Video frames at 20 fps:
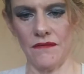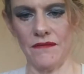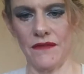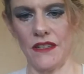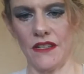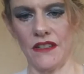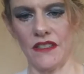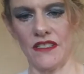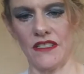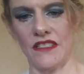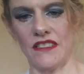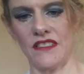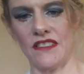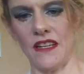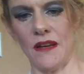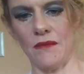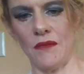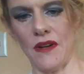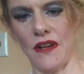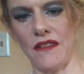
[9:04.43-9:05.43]
you could
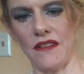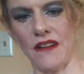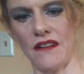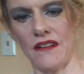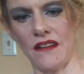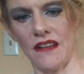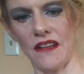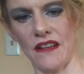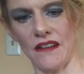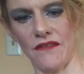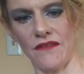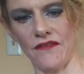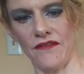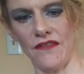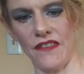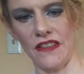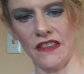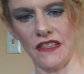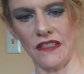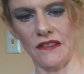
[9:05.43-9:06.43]
stop right there and you got a
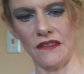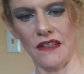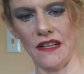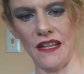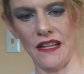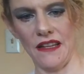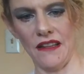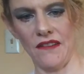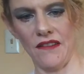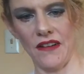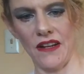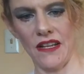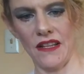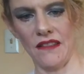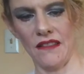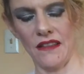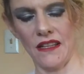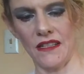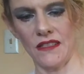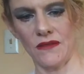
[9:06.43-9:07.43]
fun little head, right?
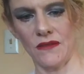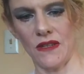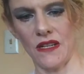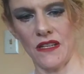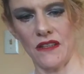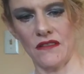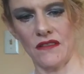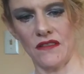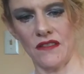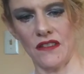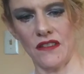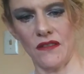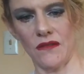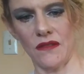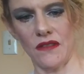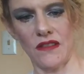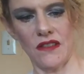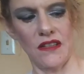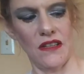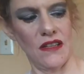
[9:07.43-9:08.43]
And that's what I usually do
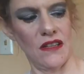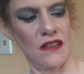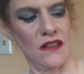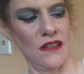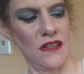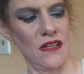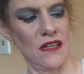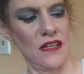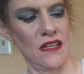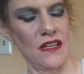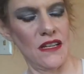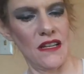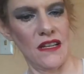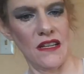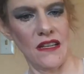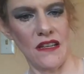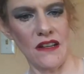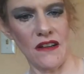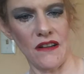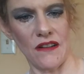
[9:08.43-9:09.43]
with the
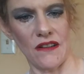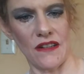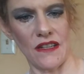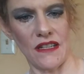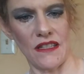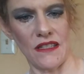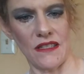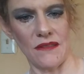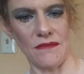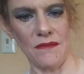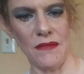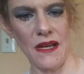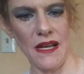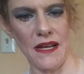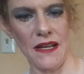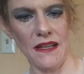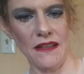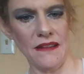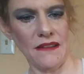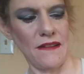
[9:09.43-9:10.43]
younger kids.
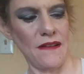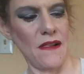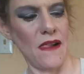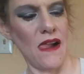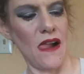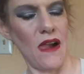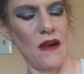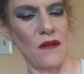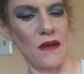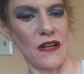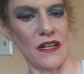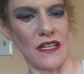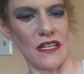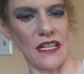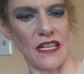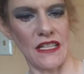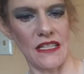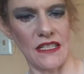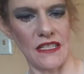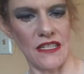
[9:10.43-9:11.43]
But we're going to
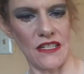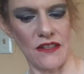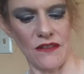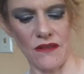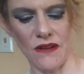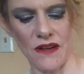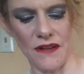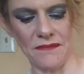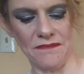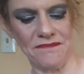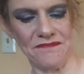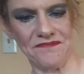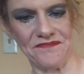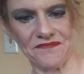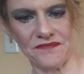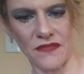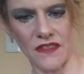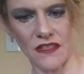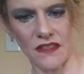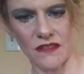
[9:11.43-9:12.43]
continue on.
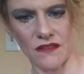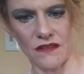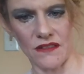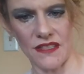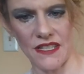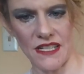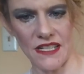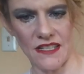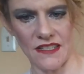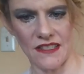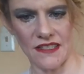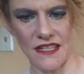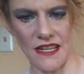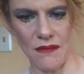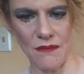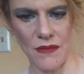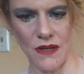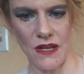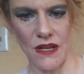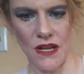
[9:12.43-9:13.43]
So the second
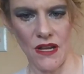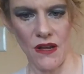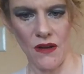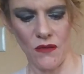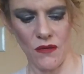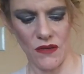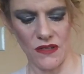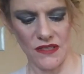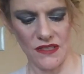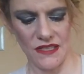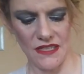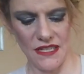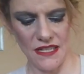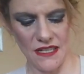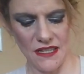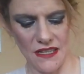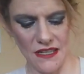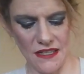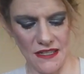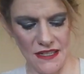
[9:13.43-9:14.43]
step was to
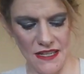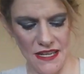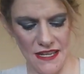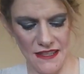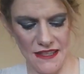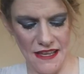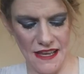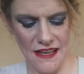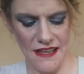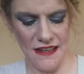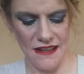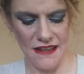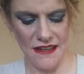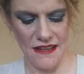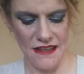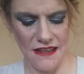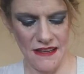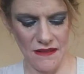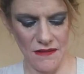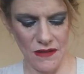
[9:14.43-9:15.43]
take that
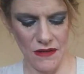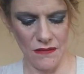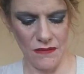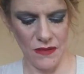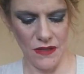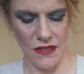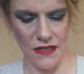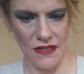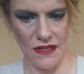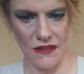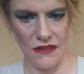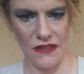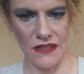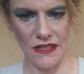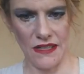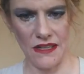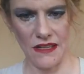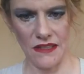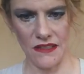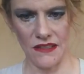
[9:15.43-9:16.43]
and put it down like
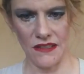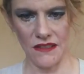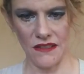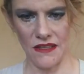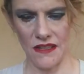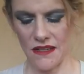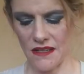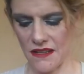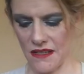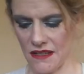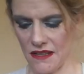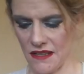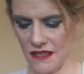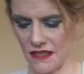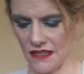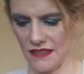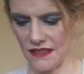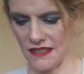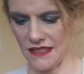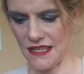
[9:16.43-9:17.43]
that so that it
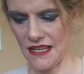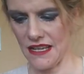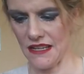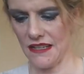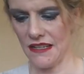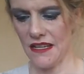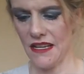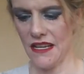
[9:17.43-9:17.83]
can stand.